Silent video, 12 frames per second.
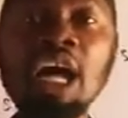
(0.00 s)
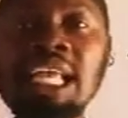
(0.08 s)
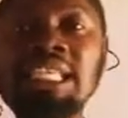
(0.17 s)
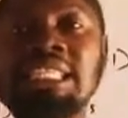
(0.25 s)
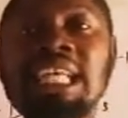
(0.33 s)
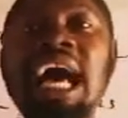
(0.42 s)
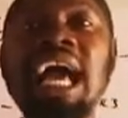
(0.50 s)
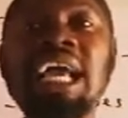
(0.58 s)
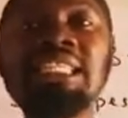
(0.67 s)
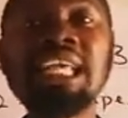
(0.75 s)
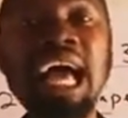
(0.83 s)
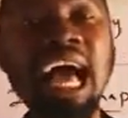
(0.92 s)
the
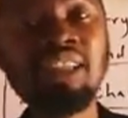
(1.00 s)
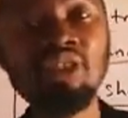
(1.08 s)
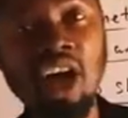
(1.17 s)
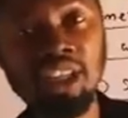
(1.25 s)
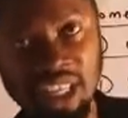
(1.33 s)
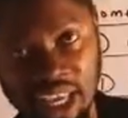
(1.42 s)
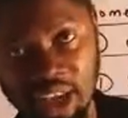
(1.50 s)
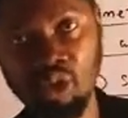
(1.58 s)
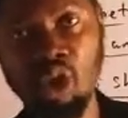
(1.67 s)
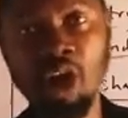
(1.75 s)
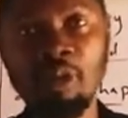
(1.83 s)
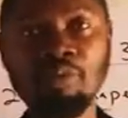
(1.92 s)
sides are not
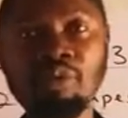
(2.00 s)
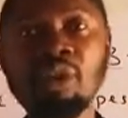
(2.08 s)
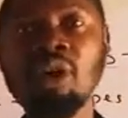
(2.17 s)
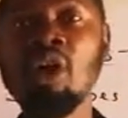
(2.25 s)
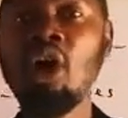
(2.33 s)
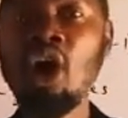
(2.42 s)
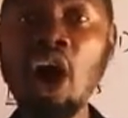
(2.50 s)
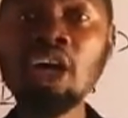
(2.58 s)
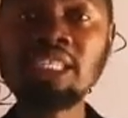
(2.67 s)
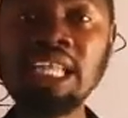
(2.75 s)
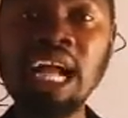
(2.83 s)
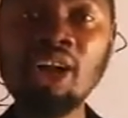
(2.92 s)
equal.
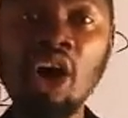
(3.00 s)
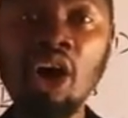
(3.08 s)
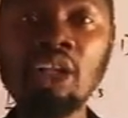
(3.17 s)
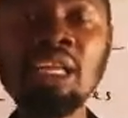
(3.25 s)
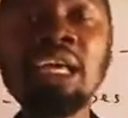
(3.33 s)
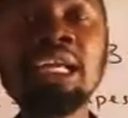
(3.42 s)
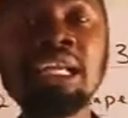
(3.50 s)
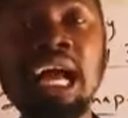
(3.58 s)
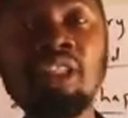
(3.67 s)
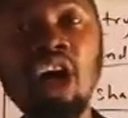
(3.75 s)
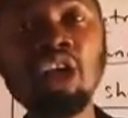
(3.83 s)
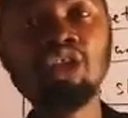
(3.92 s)
Octagon
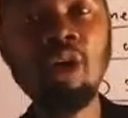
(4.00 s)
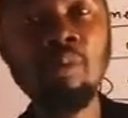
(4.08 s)
can also